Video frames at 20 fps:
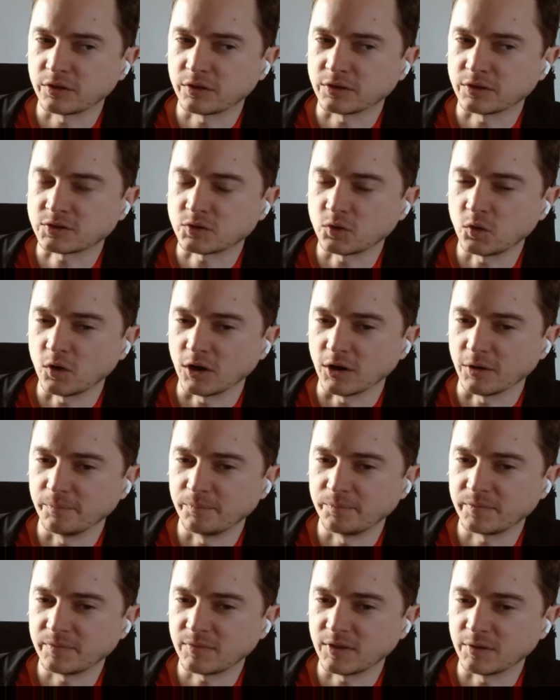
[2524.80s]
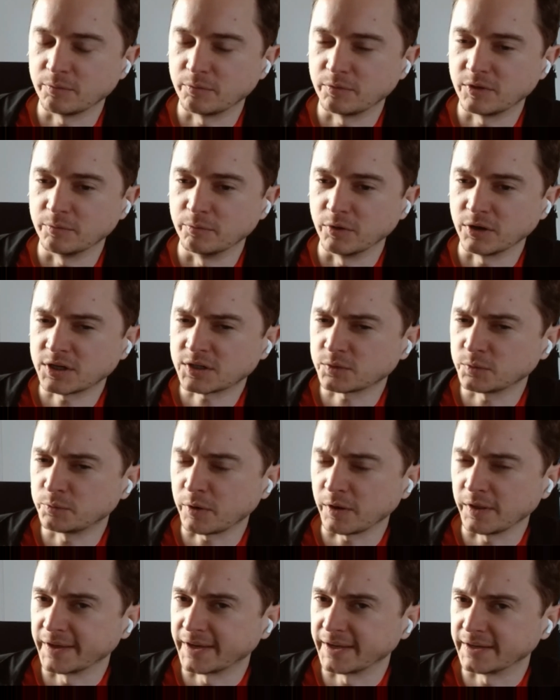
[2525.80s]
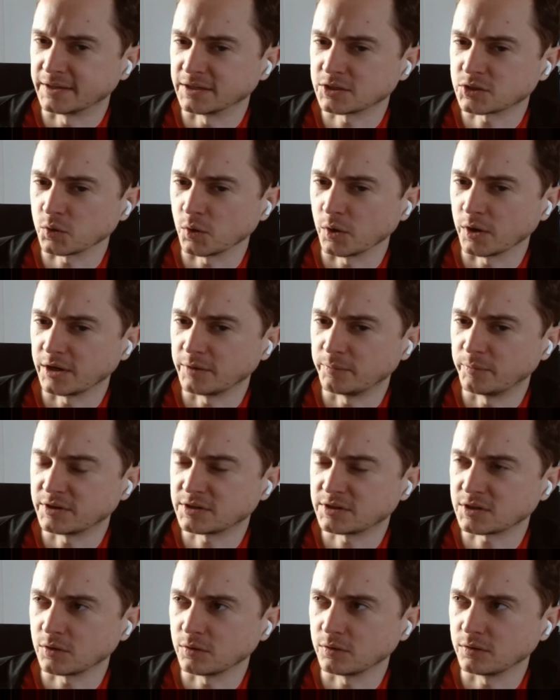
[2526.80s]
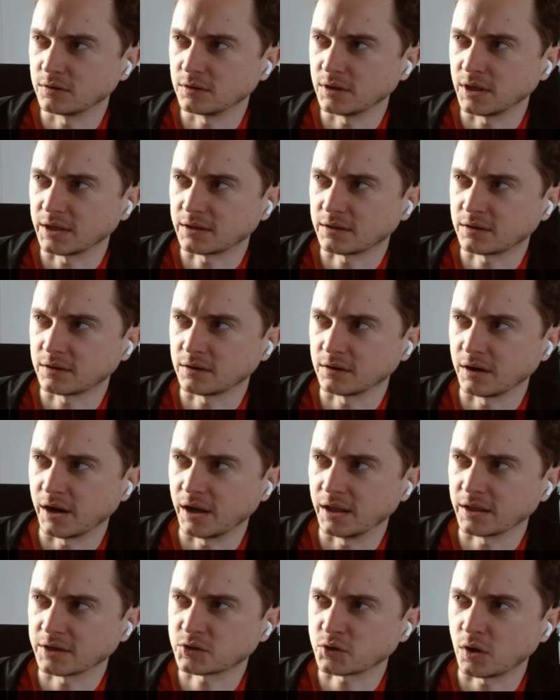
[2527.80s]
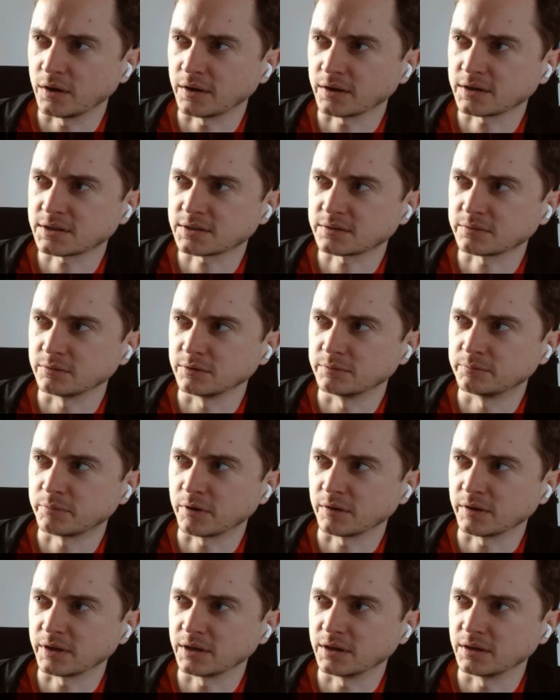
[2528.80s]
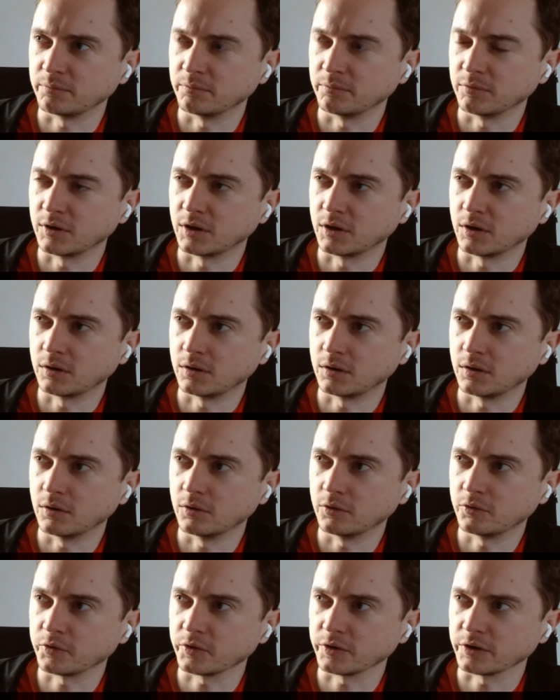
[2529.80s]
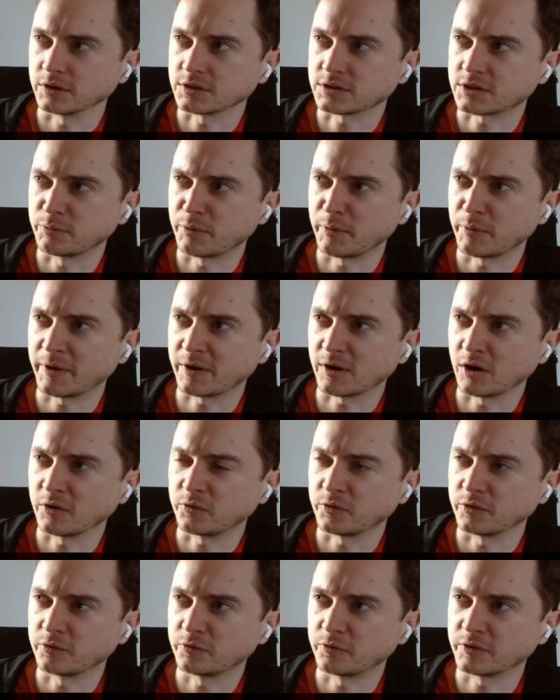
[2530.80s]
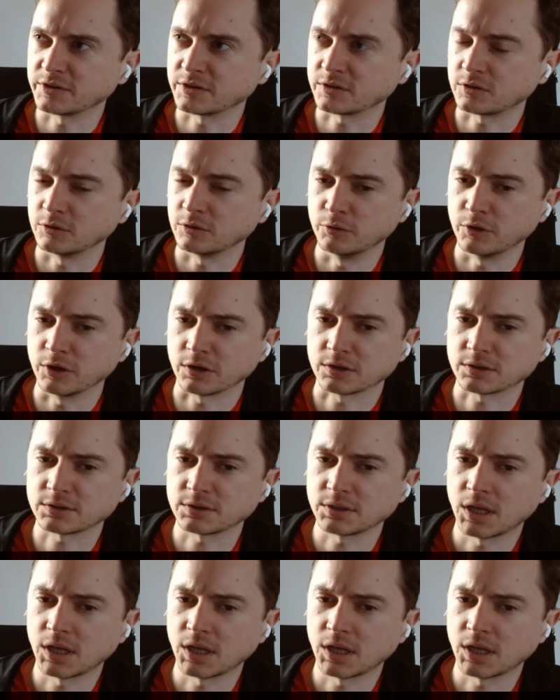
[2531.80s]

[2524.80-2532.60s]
the storm, the books would probably get destroyed, but so like your electronics would probably go first. You'd be better off with physical books.